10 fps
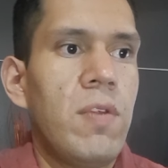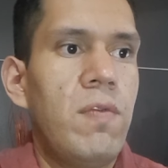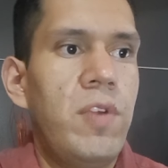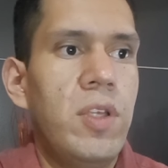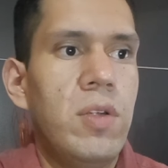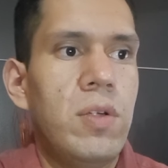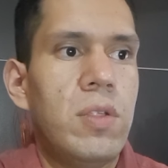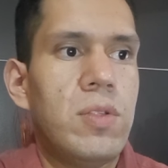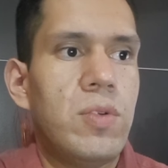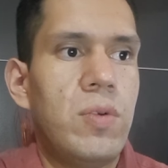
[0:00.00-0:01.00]

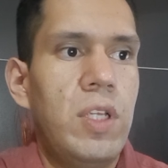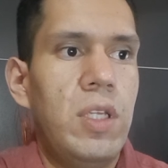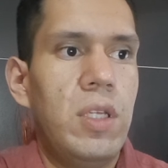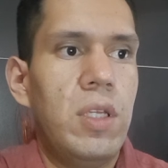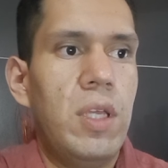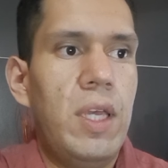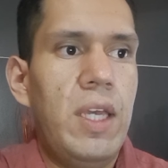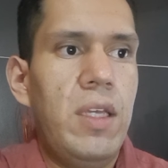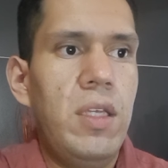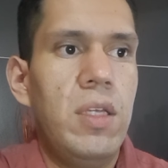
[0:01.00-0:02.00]
Figure
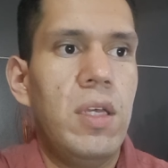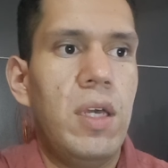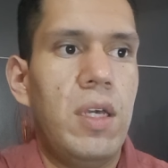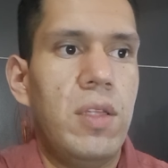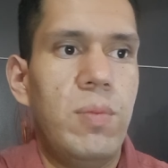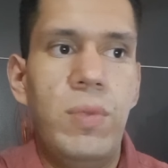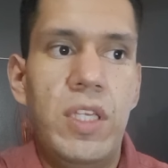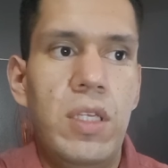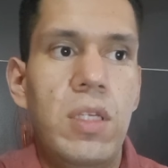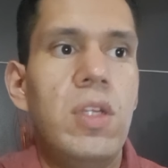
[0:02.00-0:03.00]
3a and
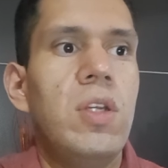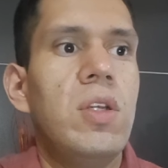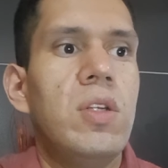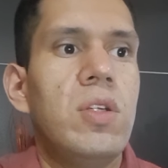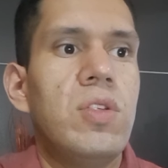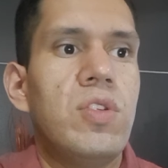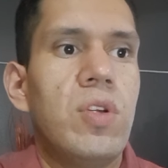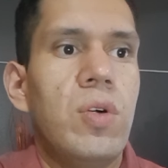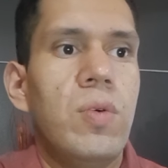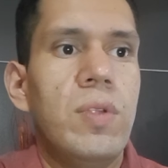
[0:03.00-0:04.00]
b
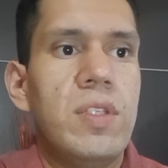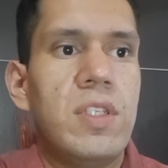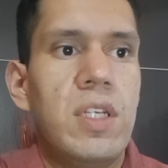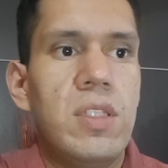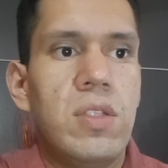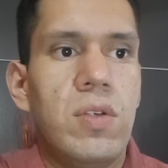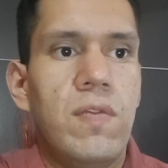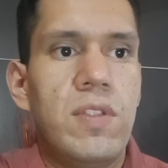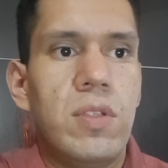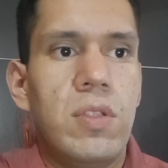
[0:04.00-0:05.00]
show the sets of
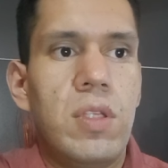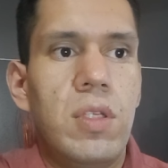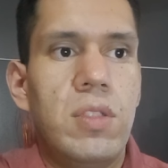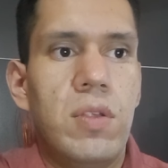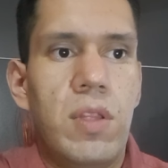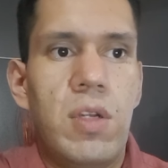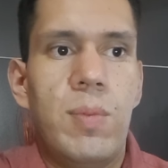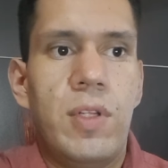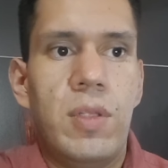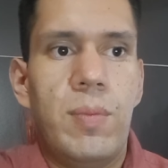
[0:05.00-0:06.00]

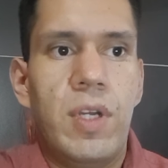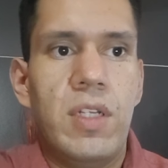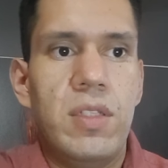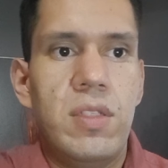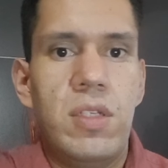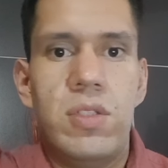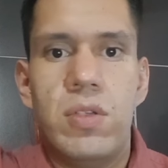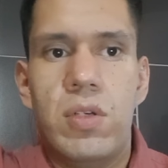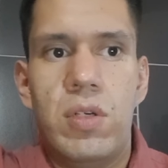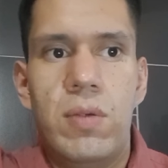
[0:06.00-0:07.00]
isothermal magnetization
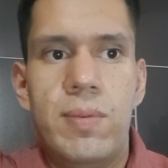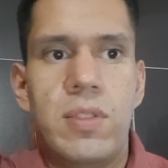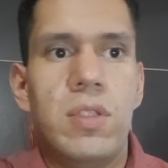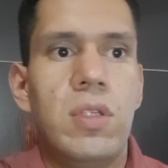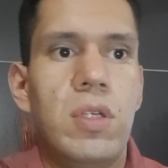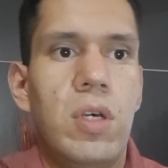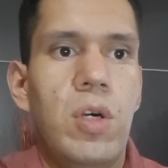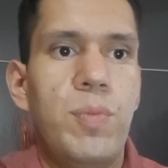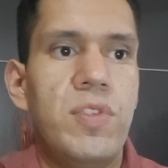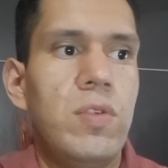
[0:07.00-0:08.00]
curves
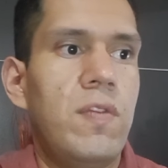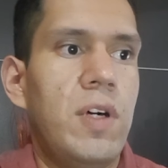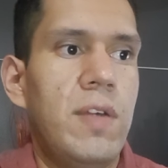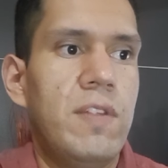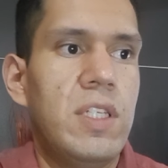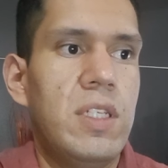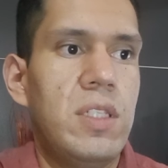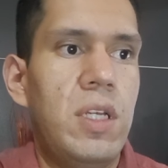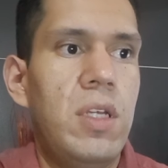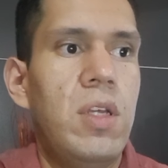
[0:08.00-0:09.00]
up to 5
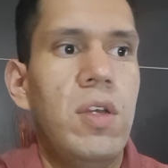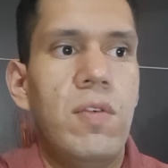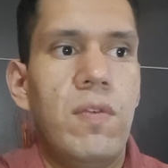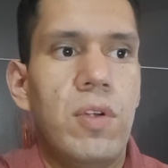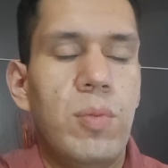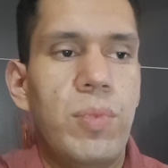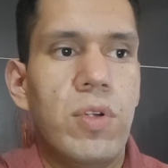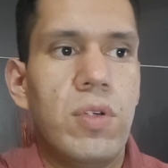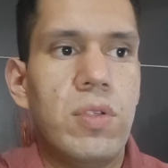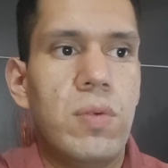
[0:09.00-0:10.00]
Tesla for the
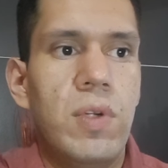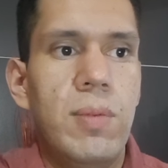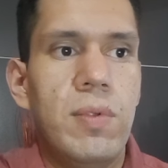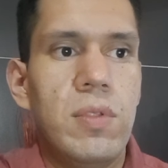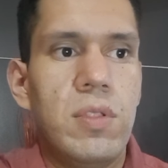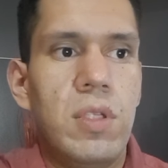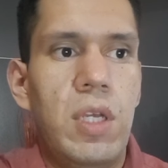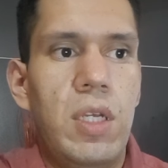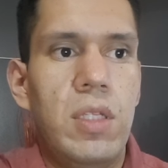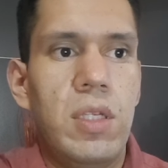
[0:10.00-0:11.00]
precursor ribbons
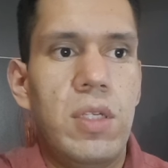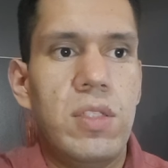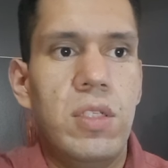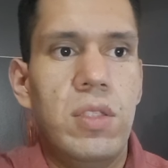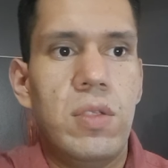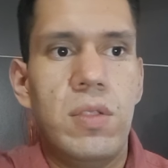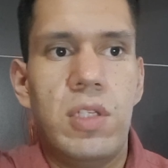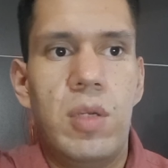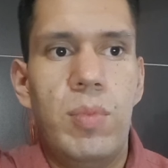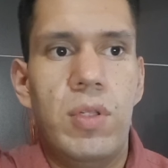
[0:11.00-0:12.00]
and a sintered
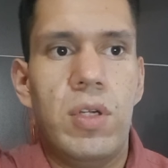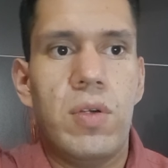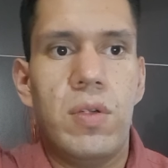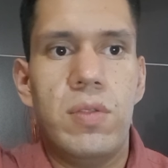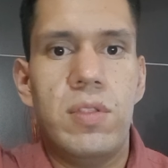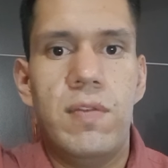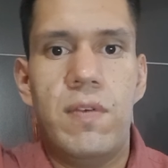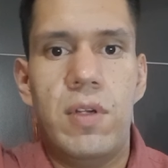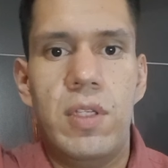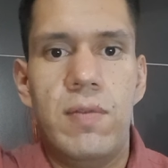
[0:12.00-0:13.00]
sample across the
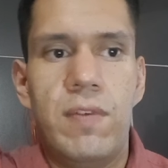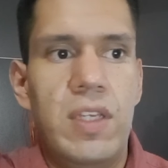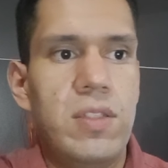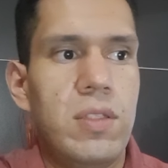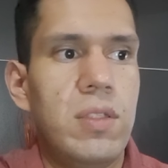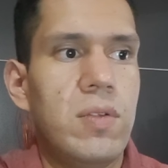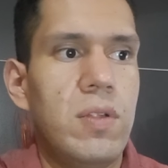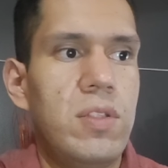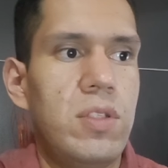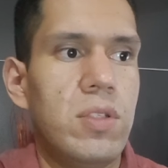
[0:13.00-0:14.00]
phase
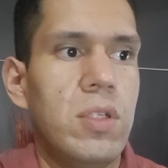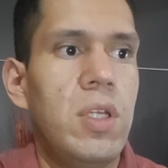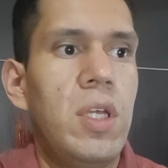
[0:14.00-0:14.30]
transition.